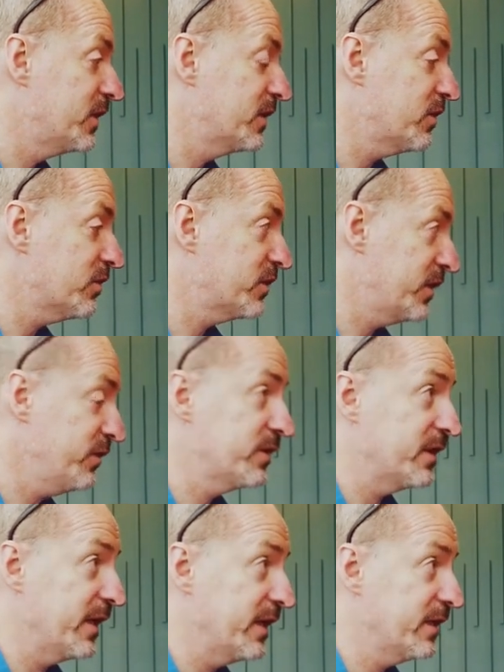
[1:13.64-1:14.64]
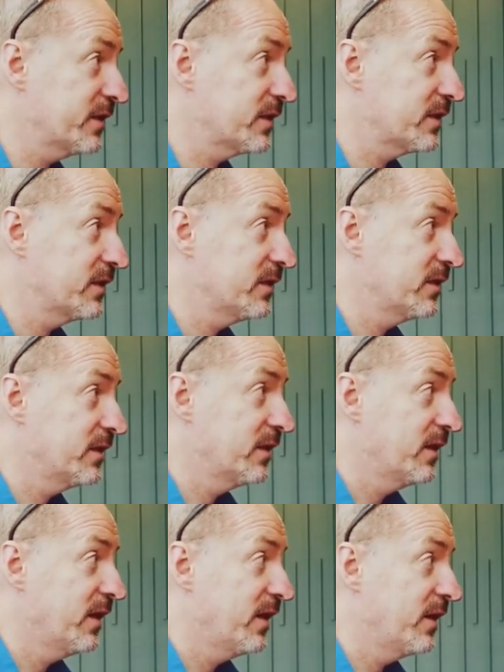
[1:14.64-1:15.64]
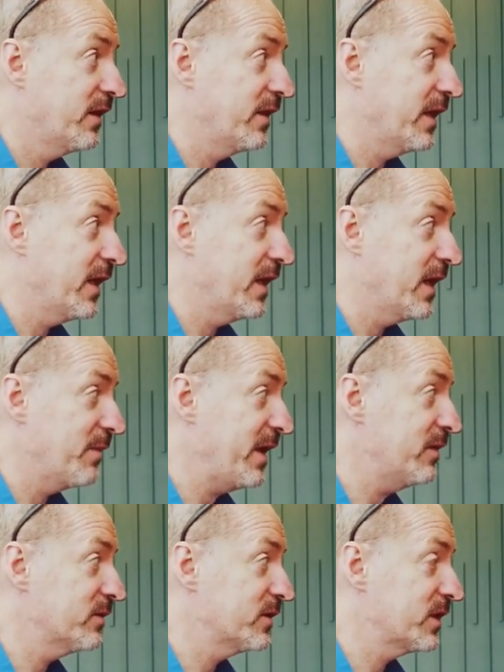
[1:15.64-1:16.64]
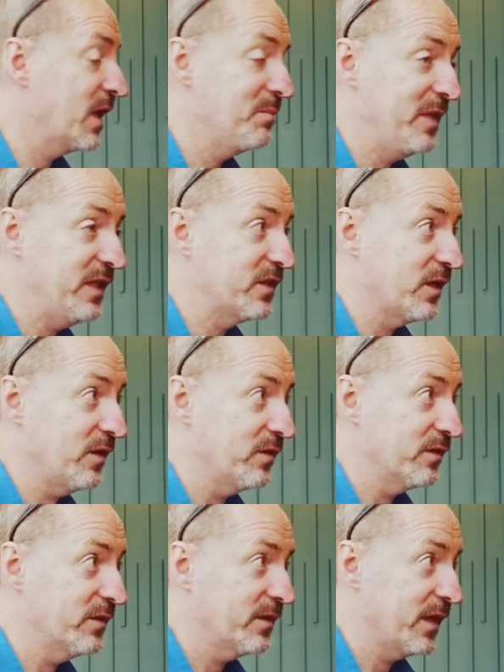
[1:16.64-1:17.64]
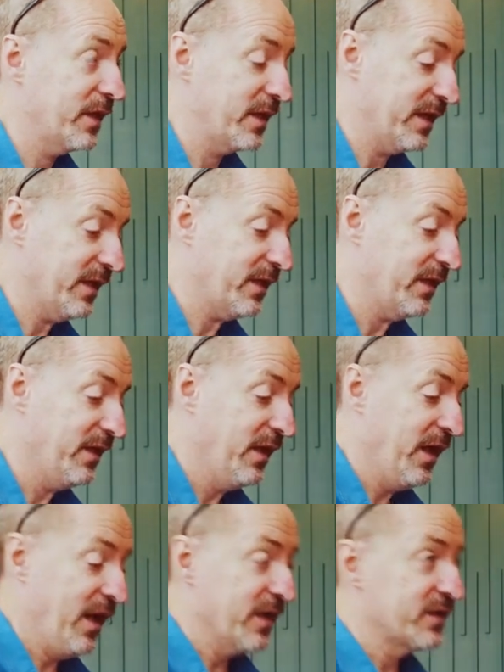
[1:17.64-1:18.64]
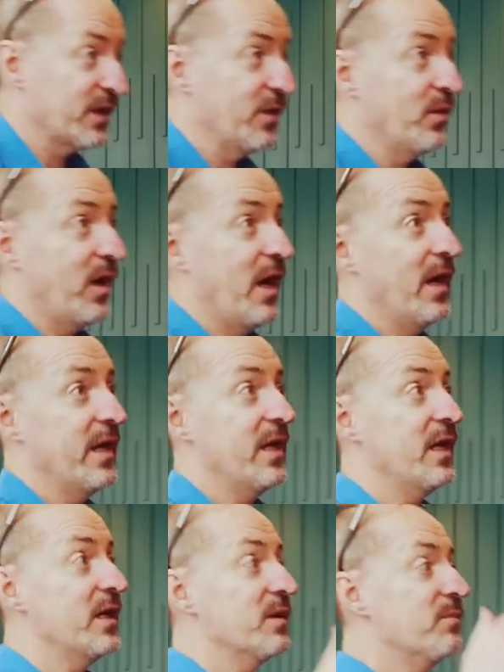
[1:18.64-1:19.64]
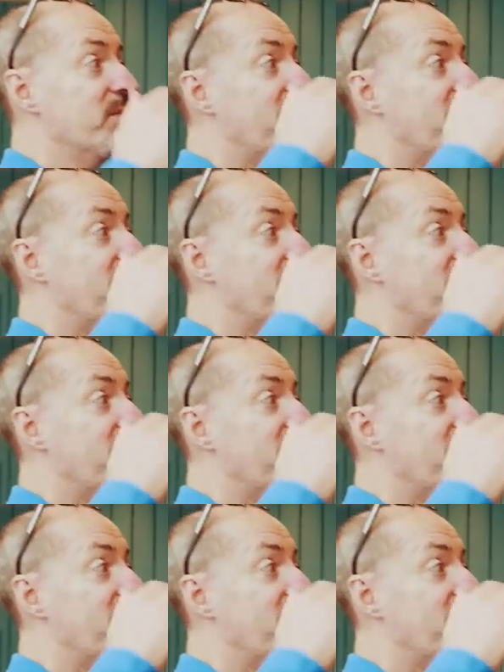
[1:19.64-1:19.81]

she's got 2 snakes. They're about 1 metre long, I think. So in